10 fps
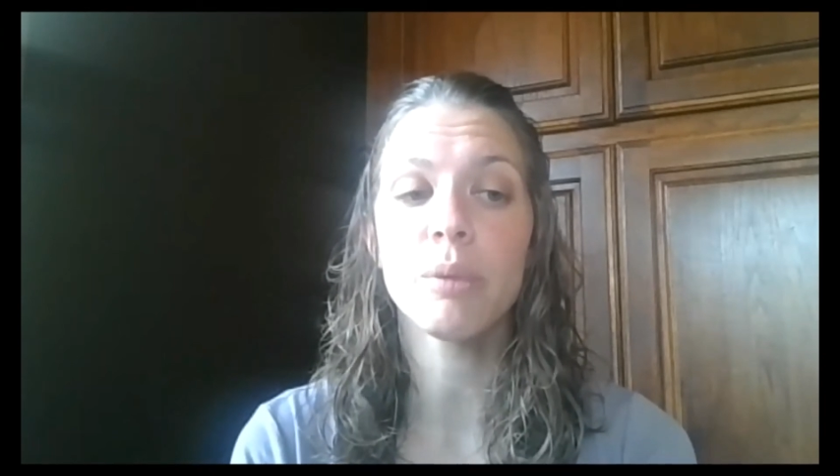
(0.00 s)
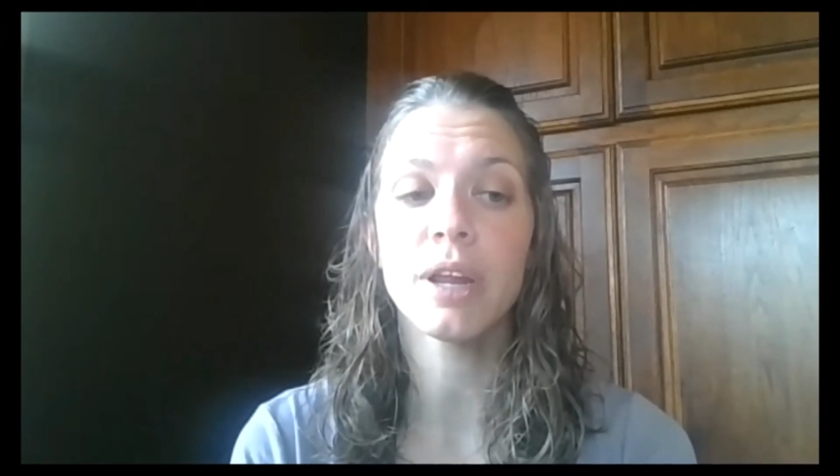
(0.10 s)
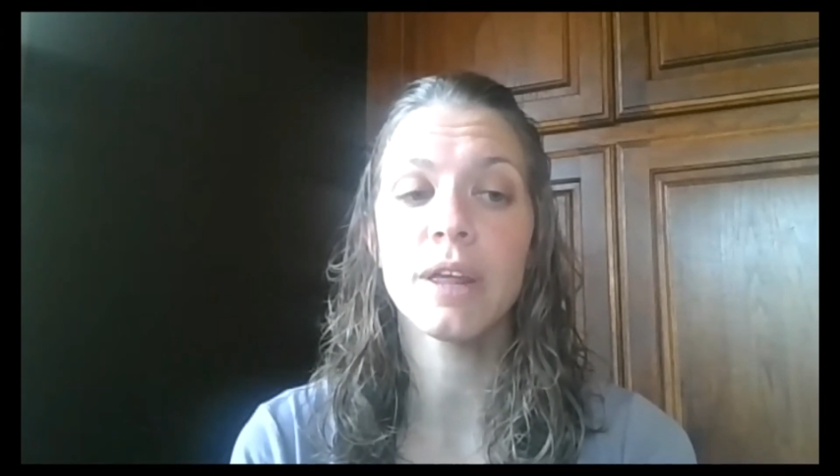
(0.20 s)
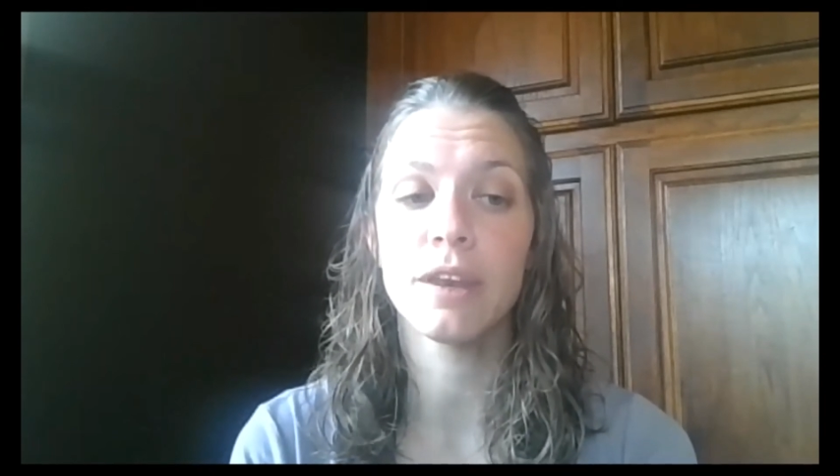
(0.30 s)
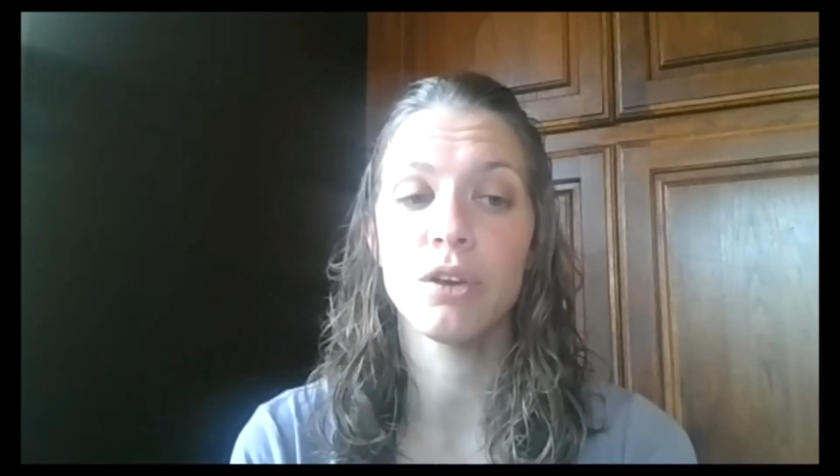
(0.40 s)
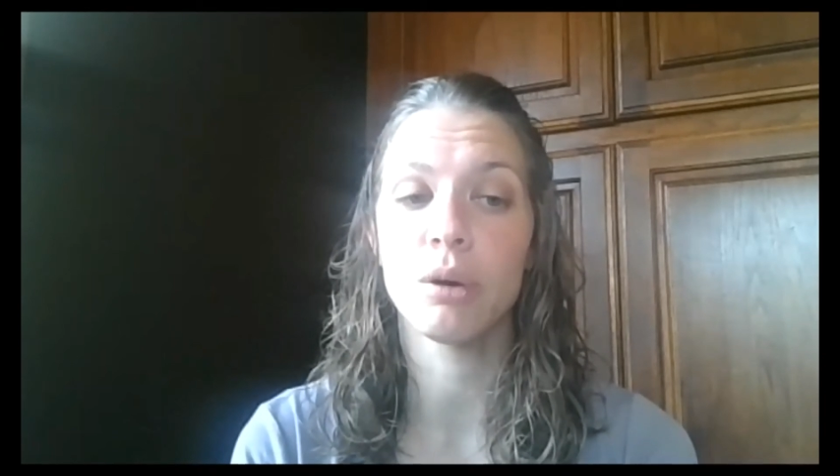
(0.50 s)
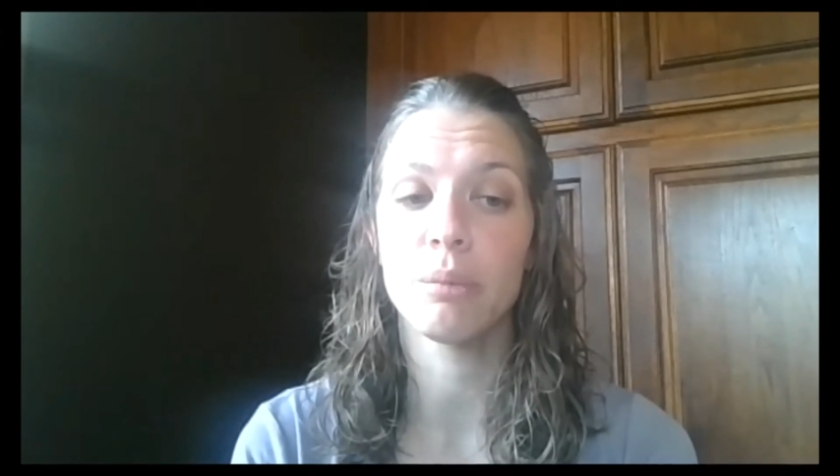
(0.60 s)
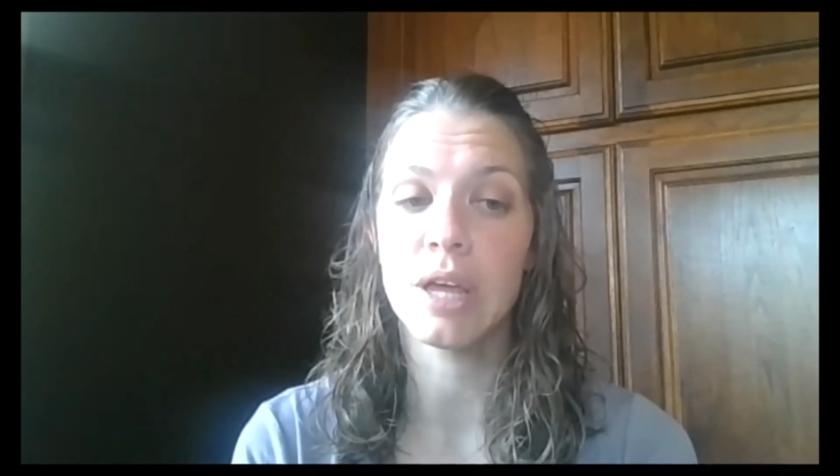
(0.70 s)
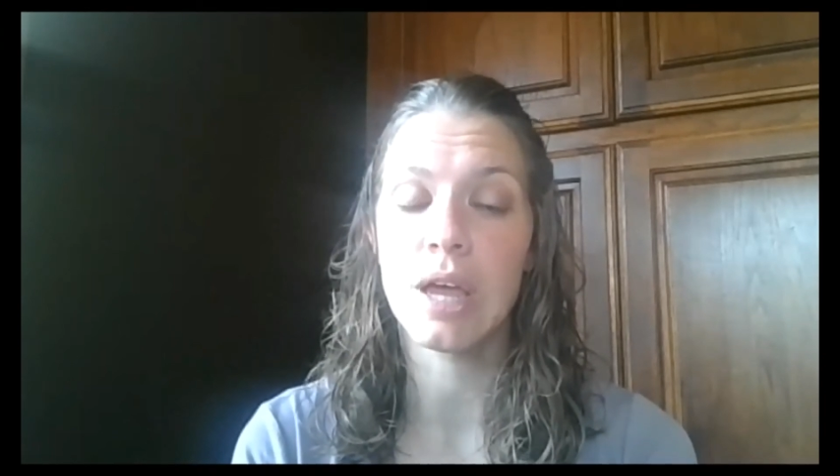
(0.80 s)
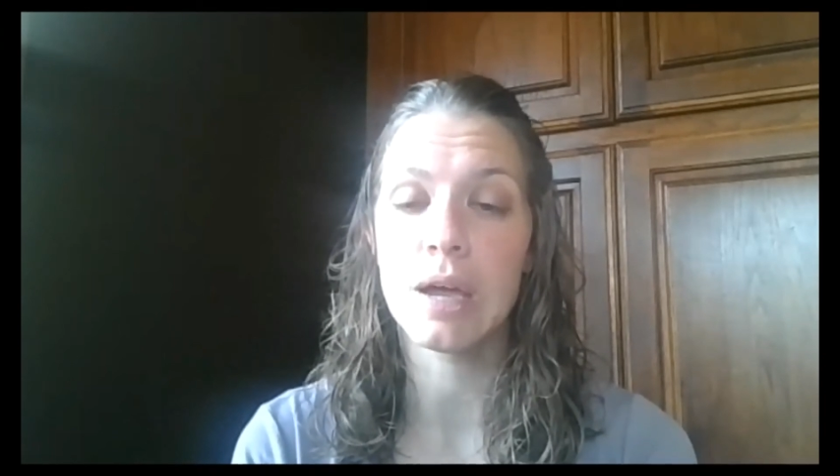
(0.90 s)
money than you are
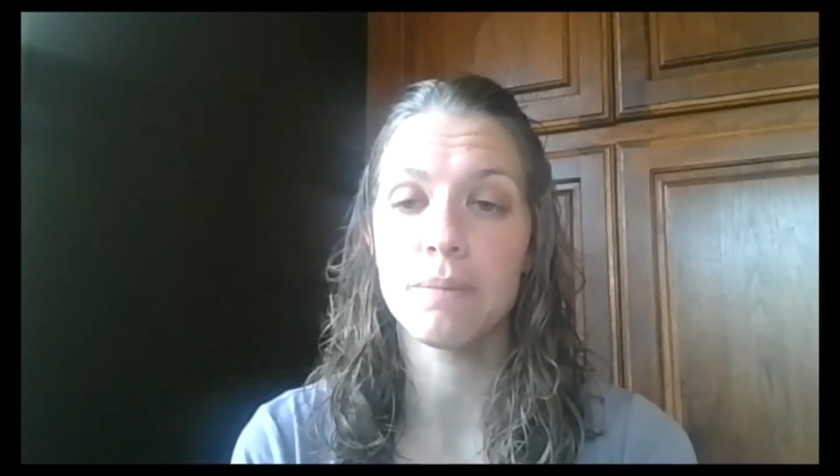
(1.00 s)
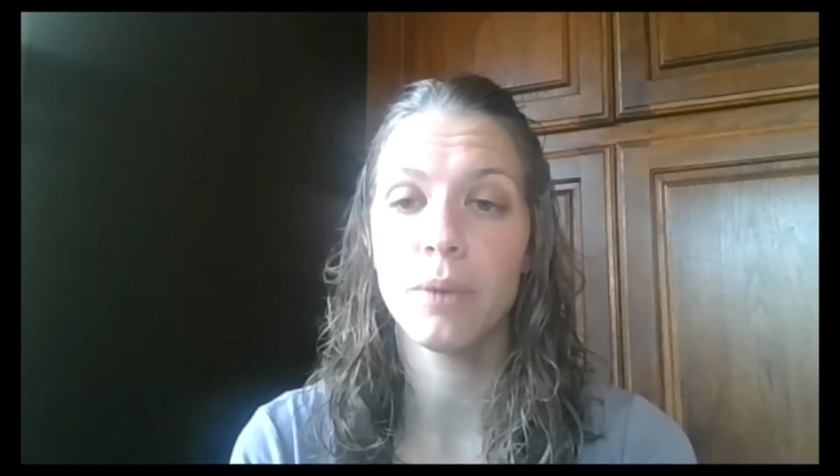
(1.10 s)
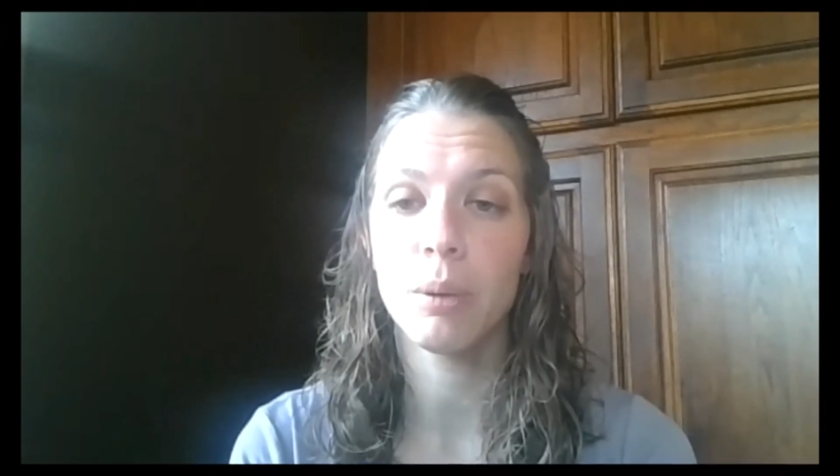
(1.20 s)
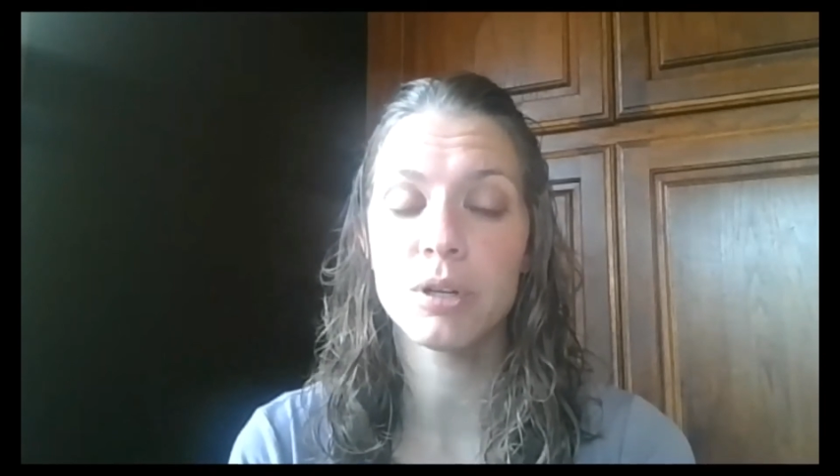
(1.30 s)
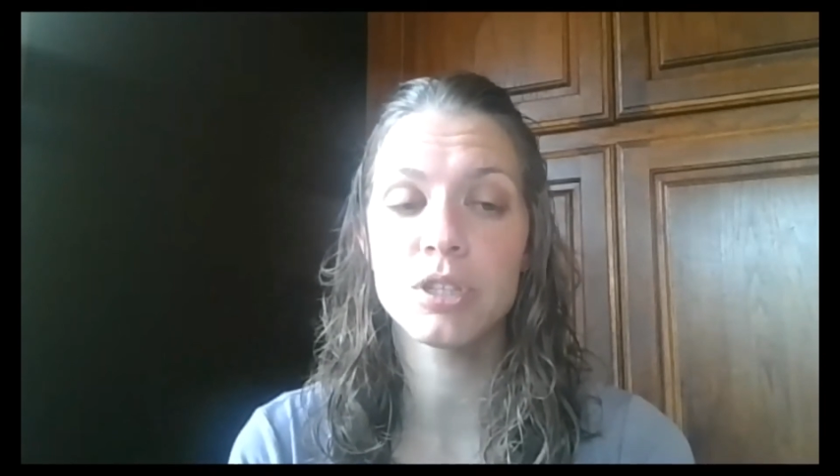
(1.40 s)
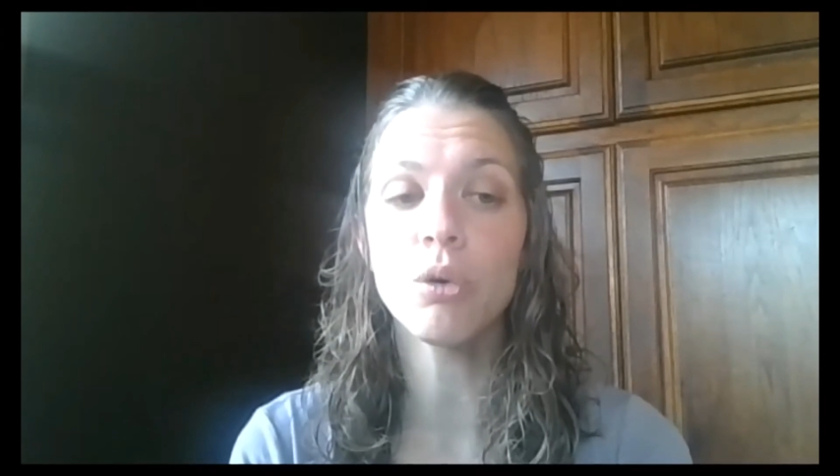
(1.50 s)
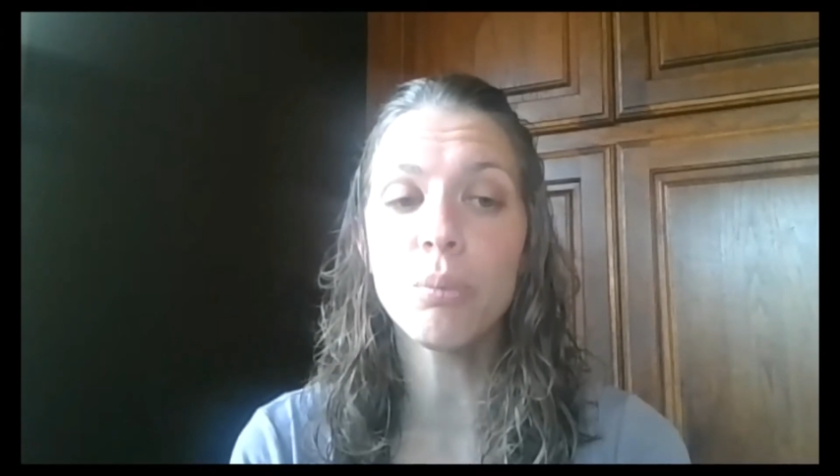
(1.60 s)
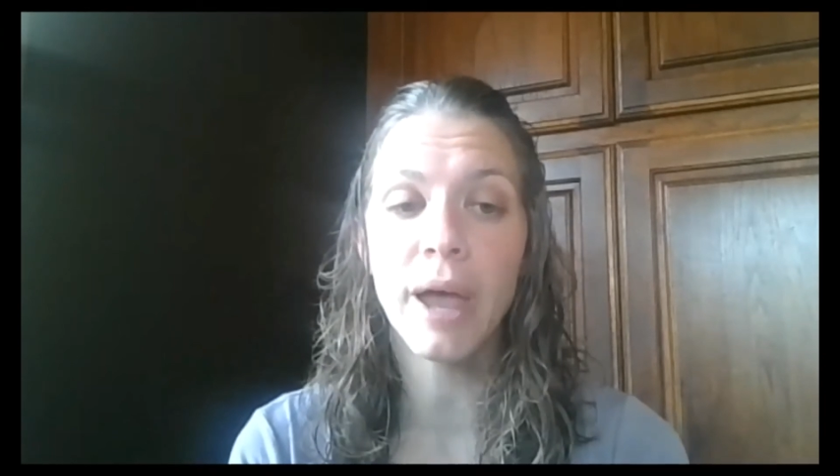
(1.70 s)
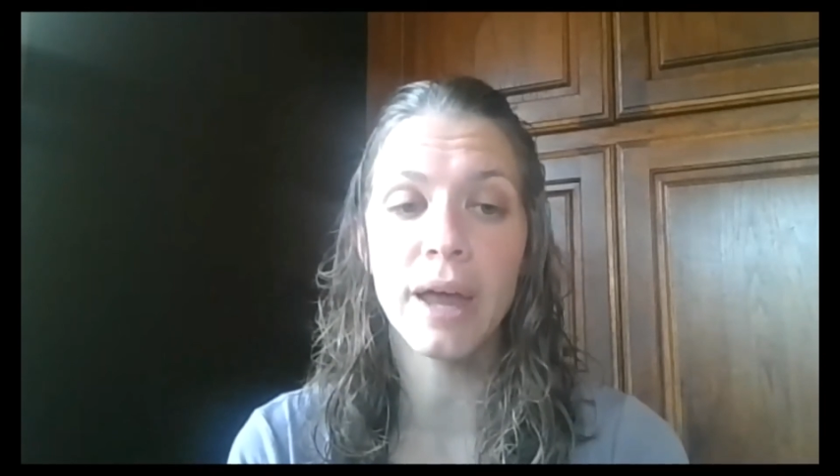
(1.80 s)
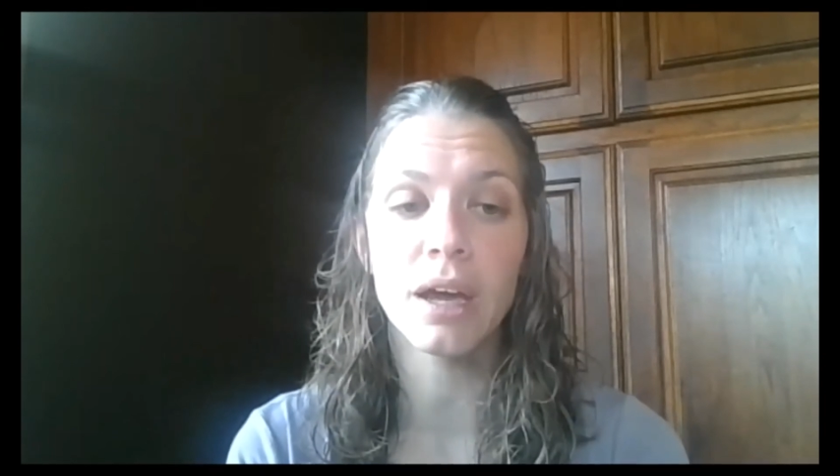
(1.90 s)
making. But don't
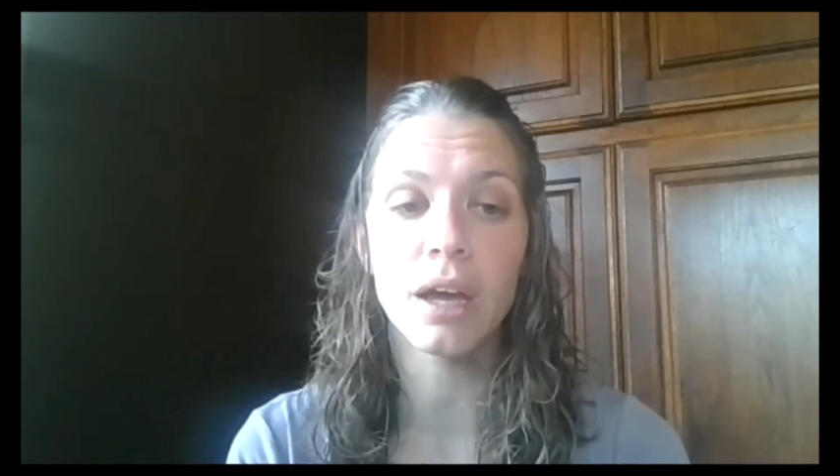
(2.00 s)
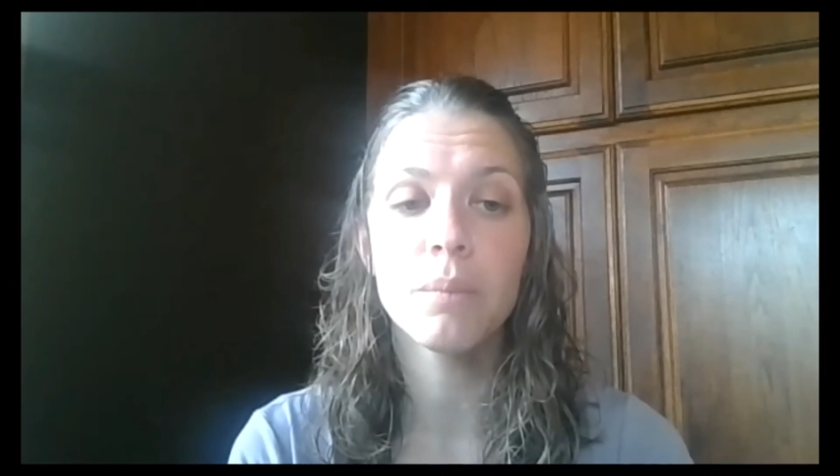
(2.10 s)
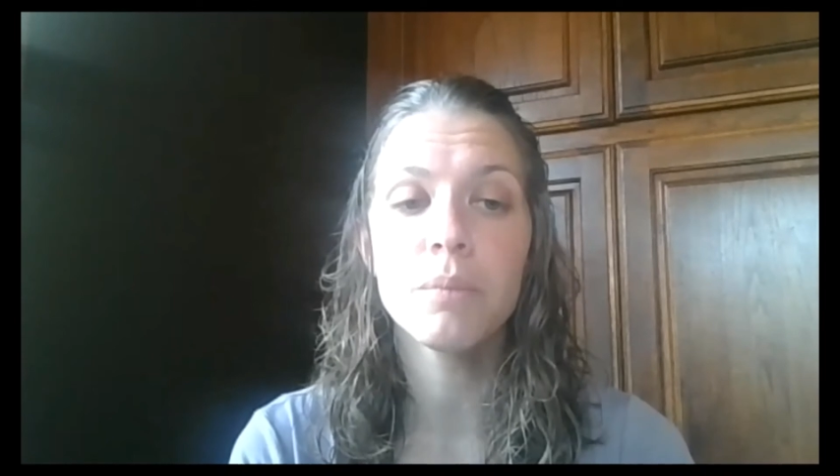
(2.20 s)
panic.